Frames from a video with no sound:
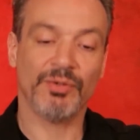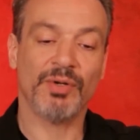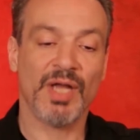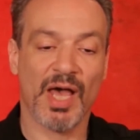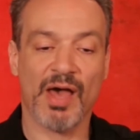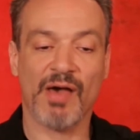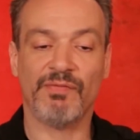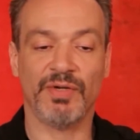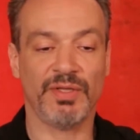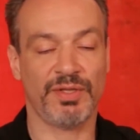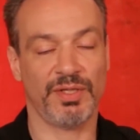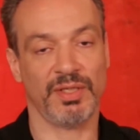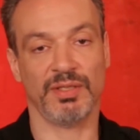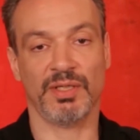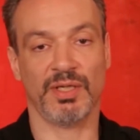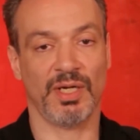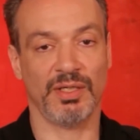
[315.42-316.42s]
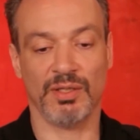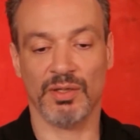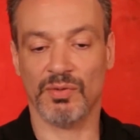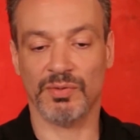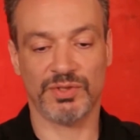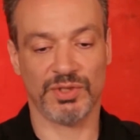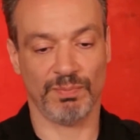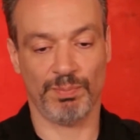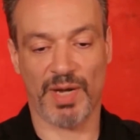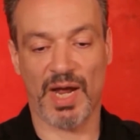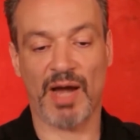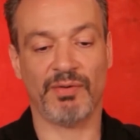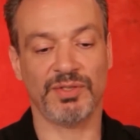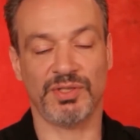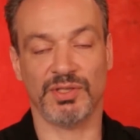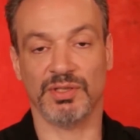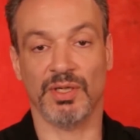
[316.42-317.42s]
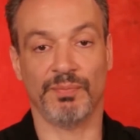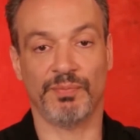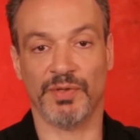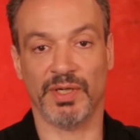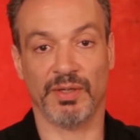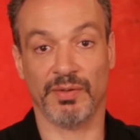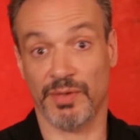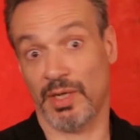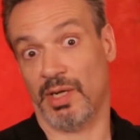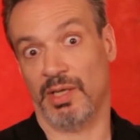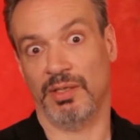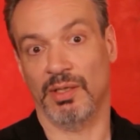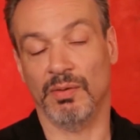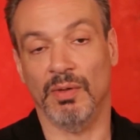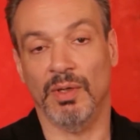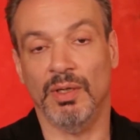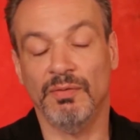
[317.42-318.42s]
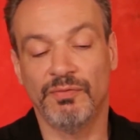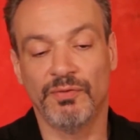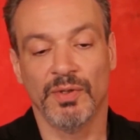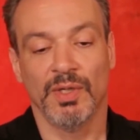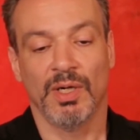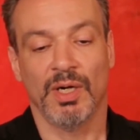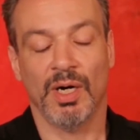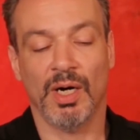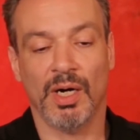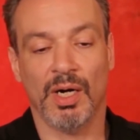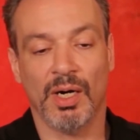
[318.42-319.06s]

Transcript: I don't have anything that I know it's embarrassing up there that I know of.